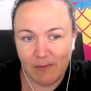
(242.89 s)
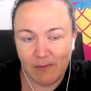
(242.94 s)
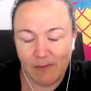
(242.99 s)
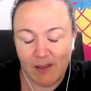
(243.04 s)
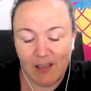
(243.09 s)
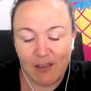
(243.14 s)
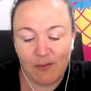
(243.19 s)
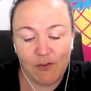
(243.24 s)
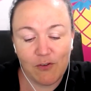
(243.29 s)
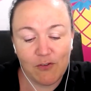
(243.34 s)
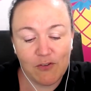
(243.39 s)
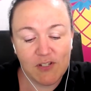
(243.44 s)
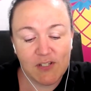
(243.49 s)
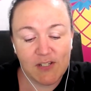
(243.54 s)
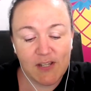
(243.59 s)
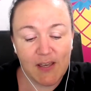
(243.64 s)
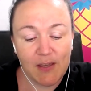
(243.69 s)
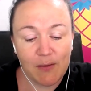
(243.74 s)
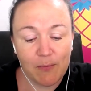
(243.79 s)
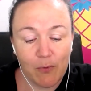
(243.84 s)
Like if you just
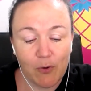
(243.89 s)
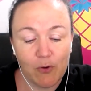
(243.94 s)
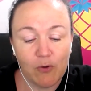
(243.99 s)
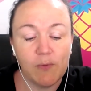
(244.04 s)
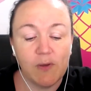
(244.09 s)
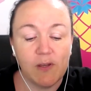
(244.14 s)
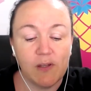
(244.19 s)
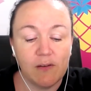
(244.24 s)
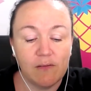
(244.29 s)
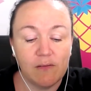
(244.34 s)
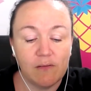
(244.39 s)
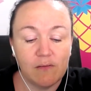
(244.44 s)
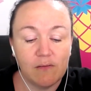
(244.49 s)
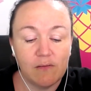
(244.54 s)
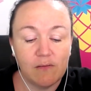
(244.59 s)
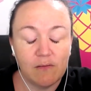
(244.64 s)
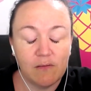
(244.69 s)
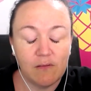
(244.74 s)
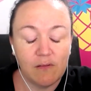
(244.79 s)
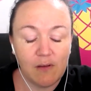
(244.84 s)
take a moment
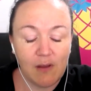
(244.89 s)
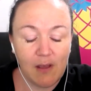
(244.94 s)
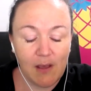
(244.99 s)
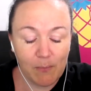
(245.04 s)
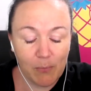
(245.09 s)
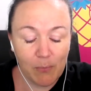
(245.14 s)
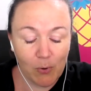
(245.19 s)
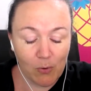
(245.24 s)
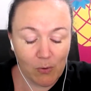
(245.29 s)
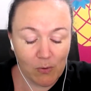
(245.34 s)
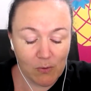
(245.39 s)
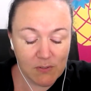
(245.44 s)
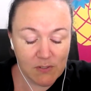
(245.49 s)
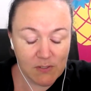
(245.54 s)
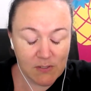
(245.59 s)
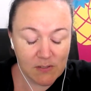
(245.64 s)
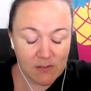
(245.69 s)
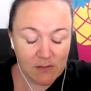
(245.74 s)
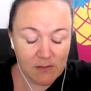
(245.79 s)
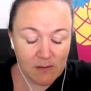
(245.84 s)
and
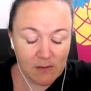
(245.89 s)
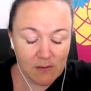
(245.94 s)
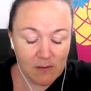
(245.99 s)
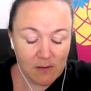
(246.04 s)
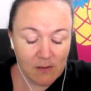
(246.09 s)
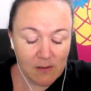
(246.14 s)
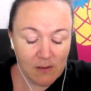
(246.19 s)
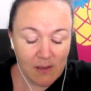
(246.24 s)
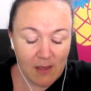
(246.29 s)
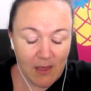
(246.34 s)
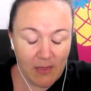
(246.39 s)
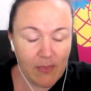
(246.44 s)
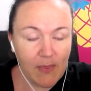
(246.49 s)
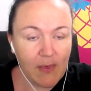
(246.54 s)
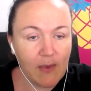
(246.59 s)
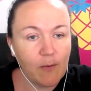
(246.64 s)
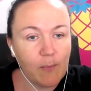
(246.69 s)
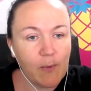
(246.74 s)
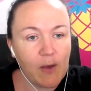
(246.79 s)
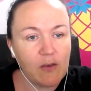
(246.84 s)
pause and
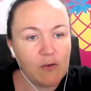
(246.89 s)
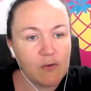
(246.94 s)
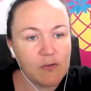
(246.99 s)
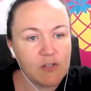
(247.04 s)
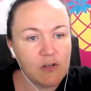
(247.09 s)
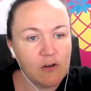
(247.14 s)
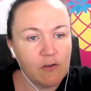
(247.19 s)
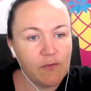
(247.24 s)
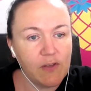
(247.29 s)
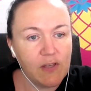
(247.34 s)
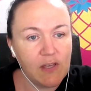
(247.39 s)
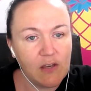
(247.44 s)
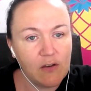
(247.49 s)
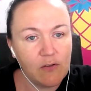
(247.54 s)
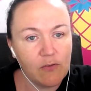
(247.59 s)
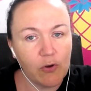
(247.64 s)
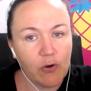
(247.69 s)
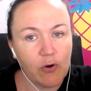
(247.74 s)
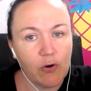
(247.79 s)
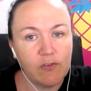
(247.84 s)
think about yourself a
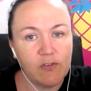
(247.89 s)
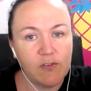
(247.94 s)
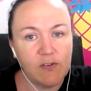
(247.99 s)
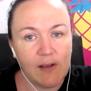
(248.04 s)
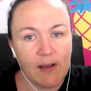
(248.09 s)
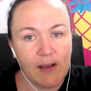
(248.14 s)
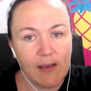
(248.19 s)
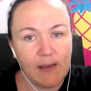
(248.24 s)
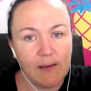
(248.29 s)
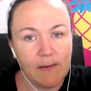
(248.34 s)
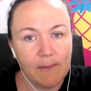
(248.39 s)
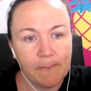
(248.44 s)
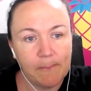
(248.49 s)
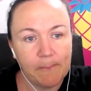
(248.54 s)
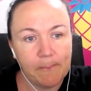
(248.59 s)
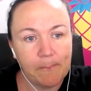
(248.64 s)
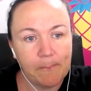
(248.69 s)
year ago today,